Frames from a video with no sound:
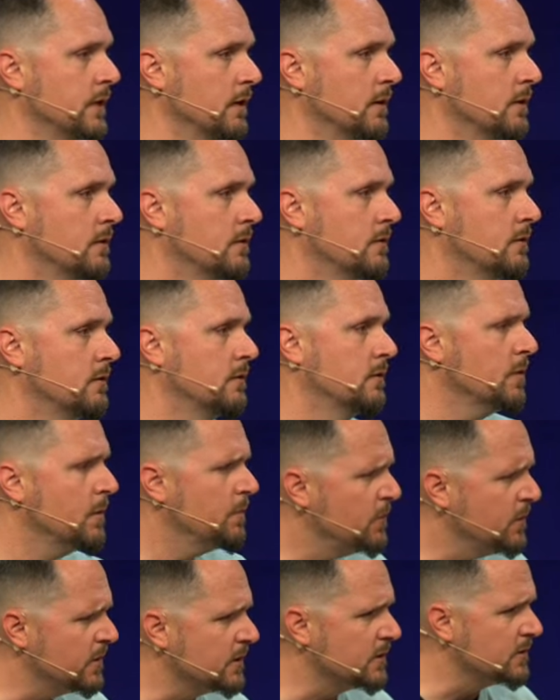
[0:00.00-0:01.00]
there.
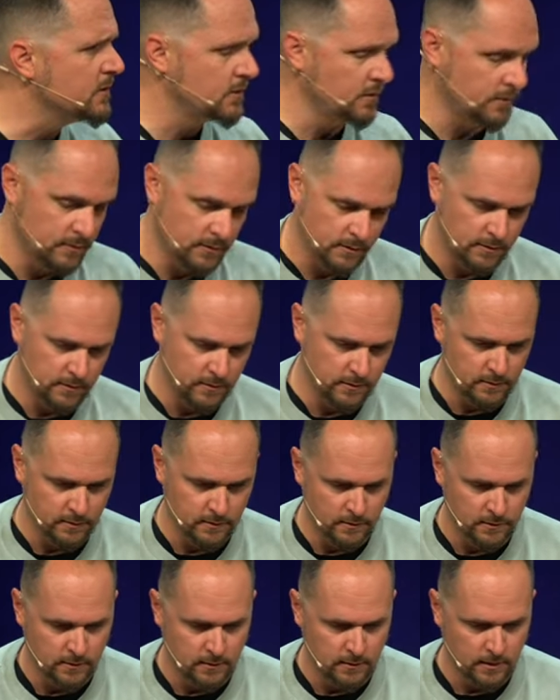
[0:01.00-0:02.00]
Remember this.
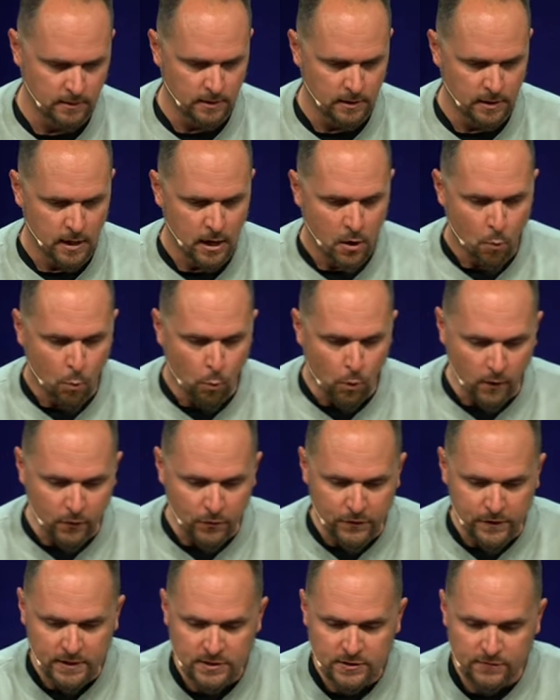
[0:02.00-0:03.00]
Well,
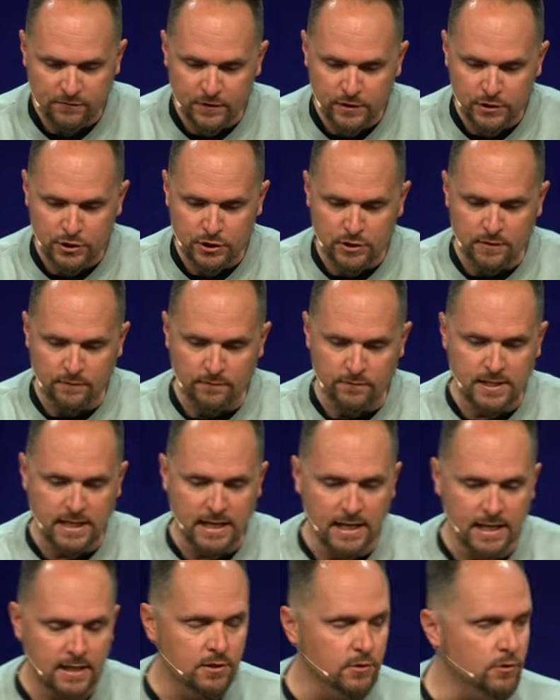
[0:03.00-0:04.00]
this vision of
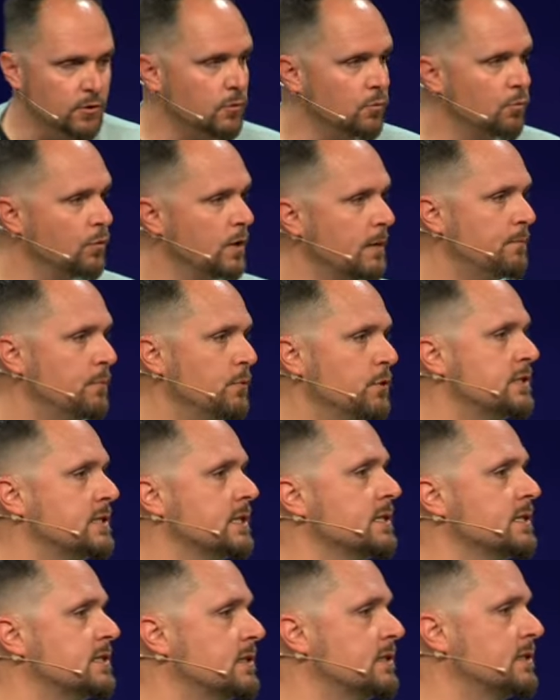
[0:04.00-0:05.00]
Daniel
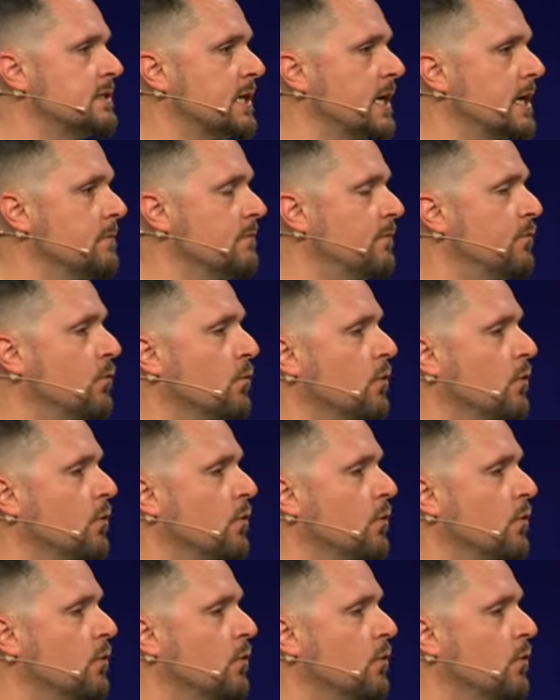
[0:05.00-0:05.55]
represents the same